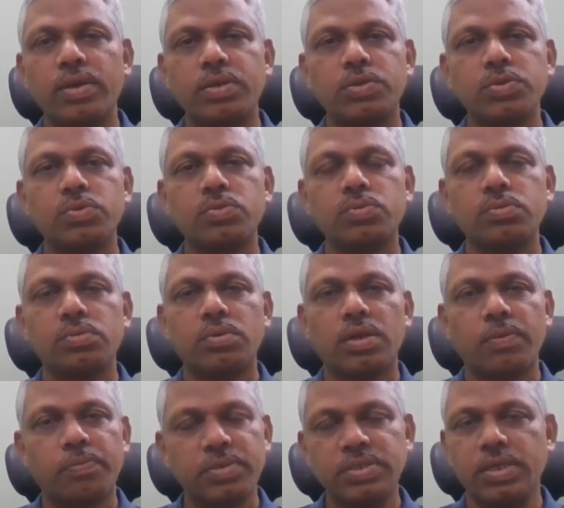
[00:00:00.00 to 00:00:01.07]
to
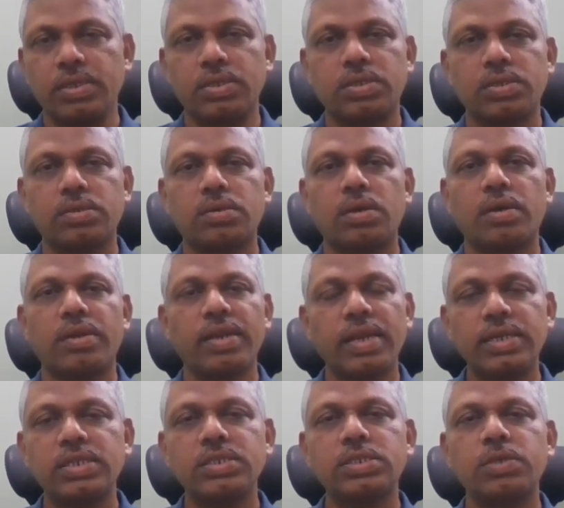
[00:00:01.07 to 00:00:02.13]
represent a
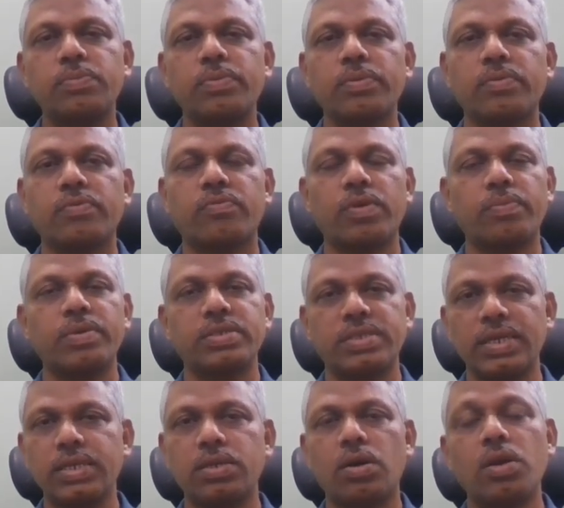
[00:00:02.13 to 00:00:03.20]
relationship from a
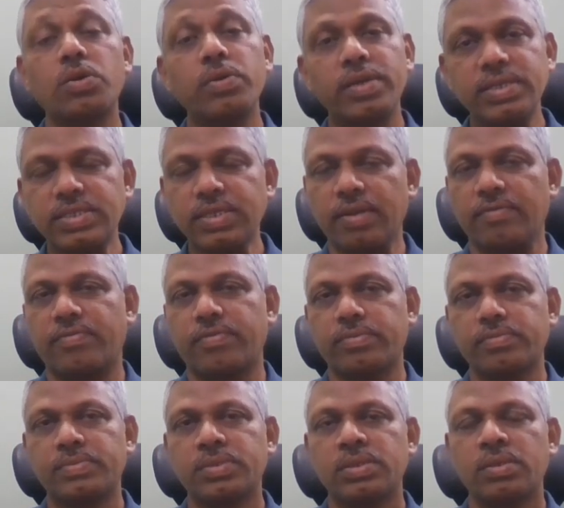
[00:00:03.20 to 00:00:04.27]
set onto itself,
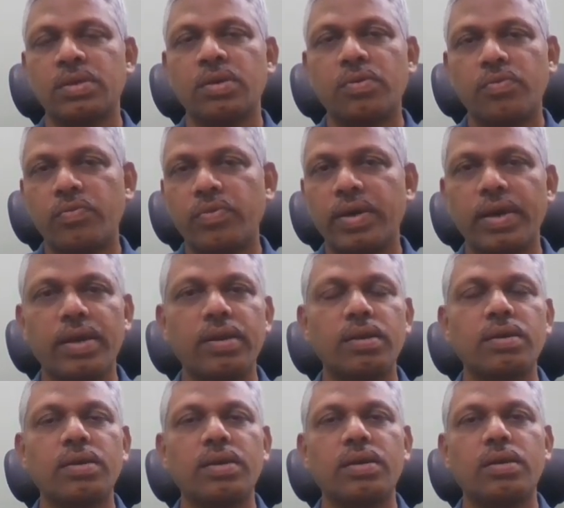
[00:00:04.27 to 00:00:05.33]

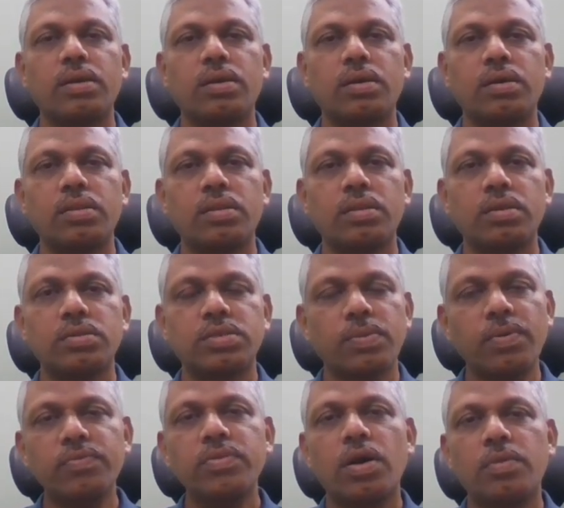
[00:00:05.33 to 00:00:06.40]
where some
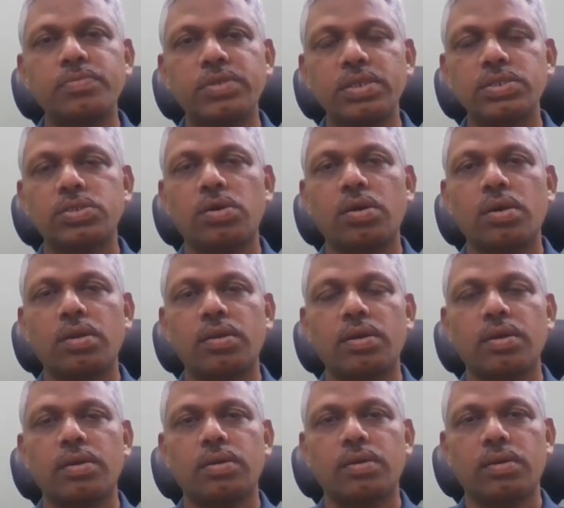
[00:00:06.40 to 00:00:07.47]
of the objects are
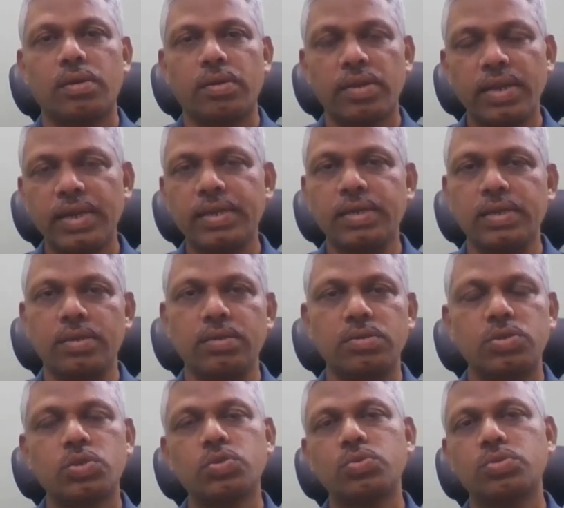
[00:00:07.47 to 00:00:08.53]

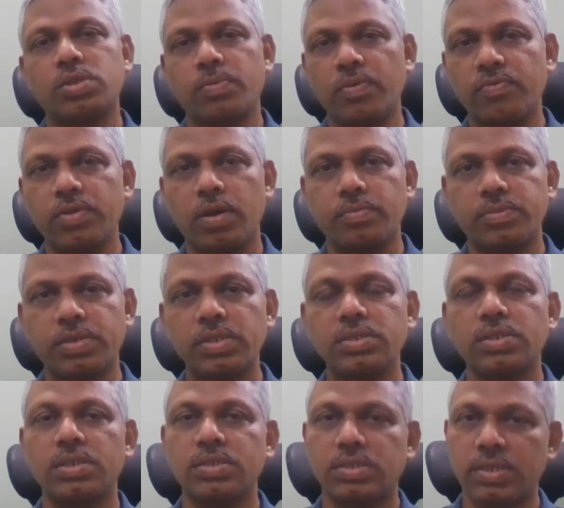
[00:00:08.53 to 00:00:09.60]
related to some of the objects
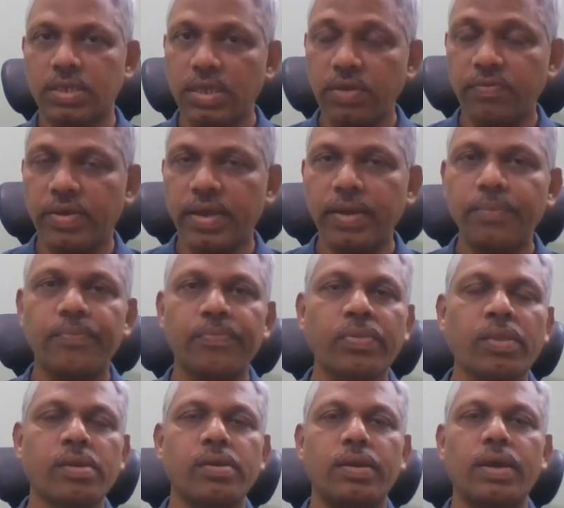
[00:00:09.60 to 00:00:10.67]
in certain way,
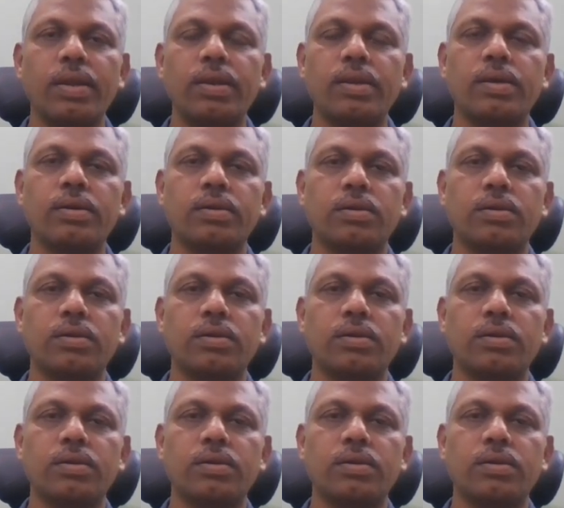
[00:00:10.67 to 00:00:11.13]
and